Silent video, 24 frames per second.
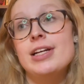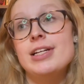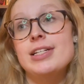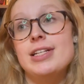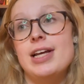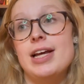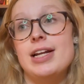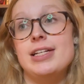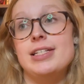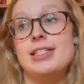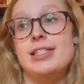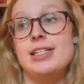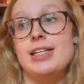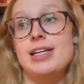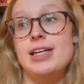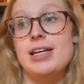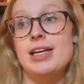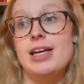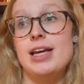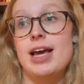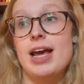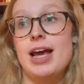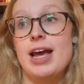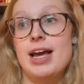
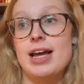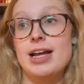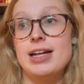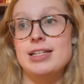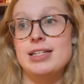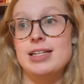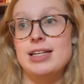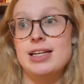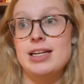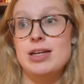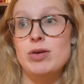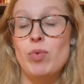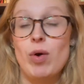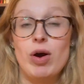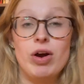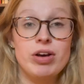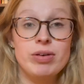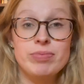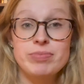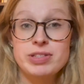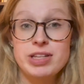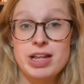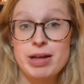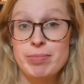Tennessee and he
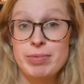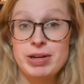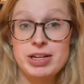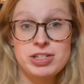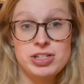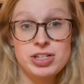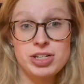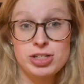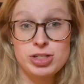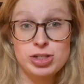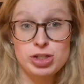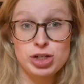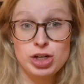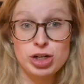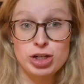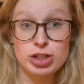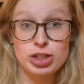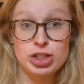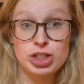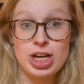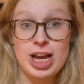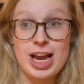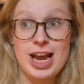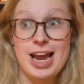welcomes them into his
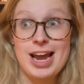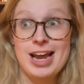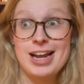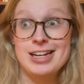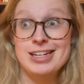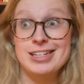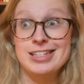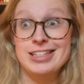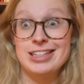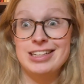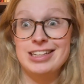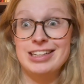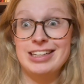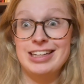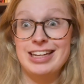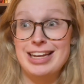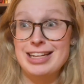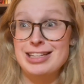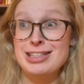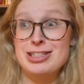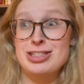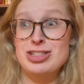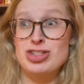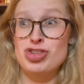church and
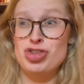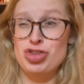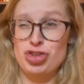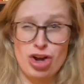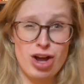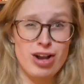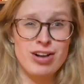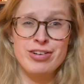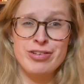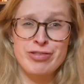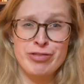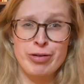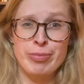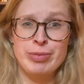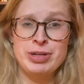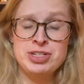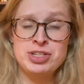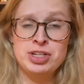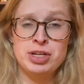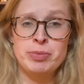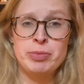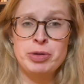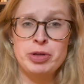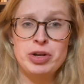gets shunned from his
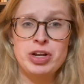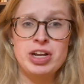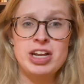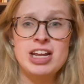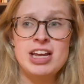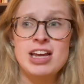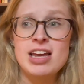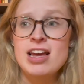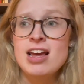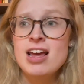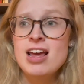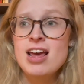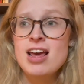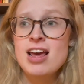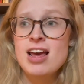community,